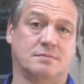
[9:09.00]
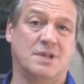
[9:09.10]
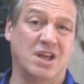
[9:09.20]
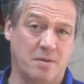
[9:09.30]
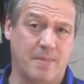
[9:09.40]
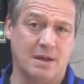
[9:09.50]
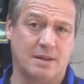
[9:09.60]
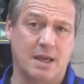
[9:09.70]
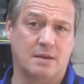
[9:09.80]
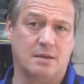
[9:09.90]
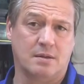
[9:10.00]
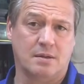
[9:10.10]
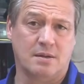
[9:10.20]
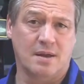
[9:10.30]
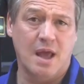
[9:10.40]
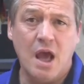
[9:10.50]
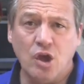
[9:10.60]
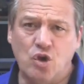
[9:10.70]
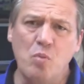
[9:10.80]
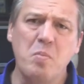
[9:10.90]
Think about that.
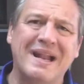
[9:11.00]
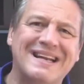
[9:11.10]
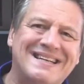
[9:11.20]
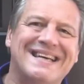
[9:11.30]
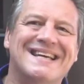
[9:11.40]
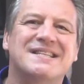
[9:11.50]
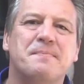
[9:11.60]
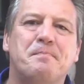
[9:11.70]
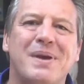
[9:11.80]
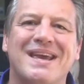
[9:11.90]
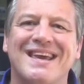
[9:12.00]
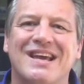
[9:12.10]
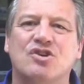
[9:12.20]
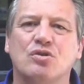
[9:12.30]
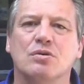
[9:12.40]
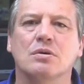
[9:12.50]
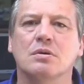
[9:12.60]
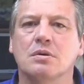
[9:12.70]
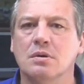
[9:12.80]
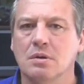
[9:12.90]
Humility is a big issue
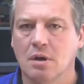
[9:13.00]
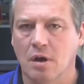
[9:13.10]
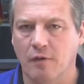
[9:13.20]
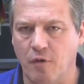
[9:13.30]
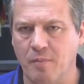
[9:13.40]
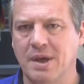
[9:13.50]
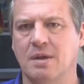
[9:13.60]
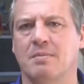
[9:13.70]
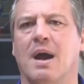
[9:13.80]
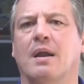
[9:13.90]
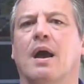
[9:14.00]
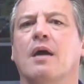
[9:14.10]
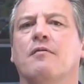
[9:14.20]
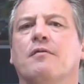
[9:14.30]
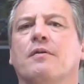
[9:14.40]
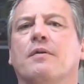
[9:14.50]
for me in my life.